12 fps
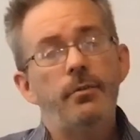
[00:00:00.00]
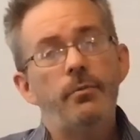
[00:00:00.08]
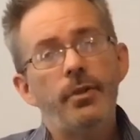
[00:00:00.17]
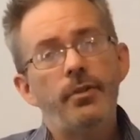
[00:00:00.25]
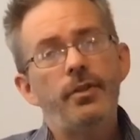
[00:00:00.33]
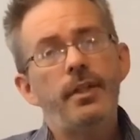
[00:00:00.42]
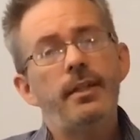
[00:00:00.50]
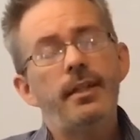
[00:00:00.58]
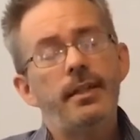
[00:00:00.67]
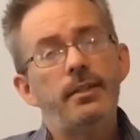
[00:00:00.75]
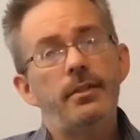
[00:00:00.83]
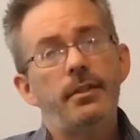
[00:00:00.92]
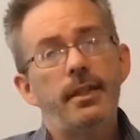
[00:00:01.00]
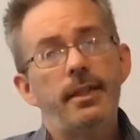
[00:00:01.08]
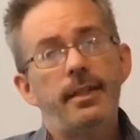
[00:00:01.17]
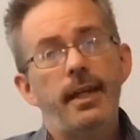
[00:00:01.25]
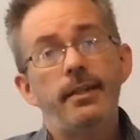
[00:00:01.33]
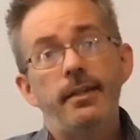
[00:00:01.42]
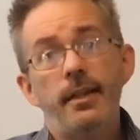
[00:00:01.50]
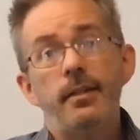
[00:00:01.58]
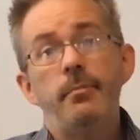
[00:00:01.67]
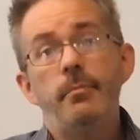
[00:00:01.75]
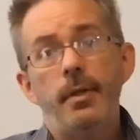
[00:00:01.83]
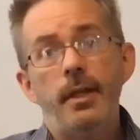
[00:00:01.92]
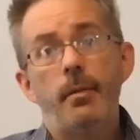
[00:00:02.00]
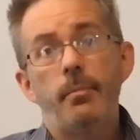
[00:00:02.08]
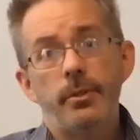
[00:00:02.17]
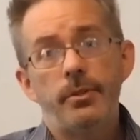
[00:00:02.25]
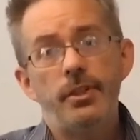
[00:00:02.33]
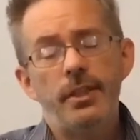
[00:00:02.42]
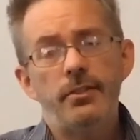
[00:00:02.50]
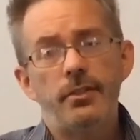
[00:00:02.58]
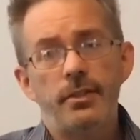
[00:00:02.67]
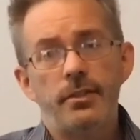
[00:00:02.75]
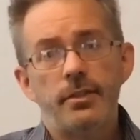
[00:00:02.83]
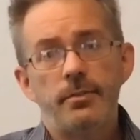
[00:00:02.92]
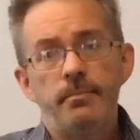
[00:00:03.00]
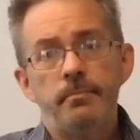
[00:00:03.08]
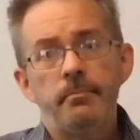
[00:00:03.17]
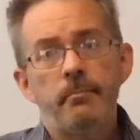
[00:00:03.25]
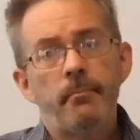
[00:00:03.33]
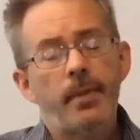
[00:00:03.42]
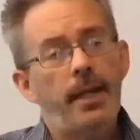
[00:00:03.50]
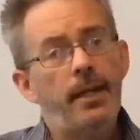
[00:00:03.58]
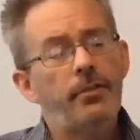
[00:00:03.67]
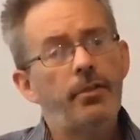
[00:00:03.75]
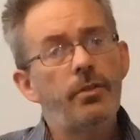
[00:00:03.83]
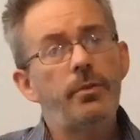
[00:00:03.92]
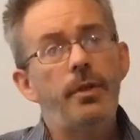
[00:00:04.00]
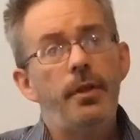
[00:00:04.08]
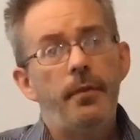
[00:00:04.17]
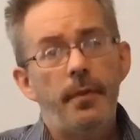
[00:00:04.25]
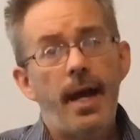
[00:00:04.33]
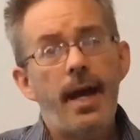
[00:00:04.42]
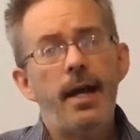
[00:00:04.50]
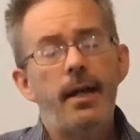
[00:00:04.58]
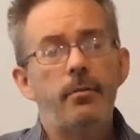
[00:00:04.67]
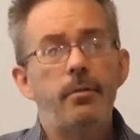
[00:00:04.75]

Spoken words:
we see that they did meet up with Jesus. And so that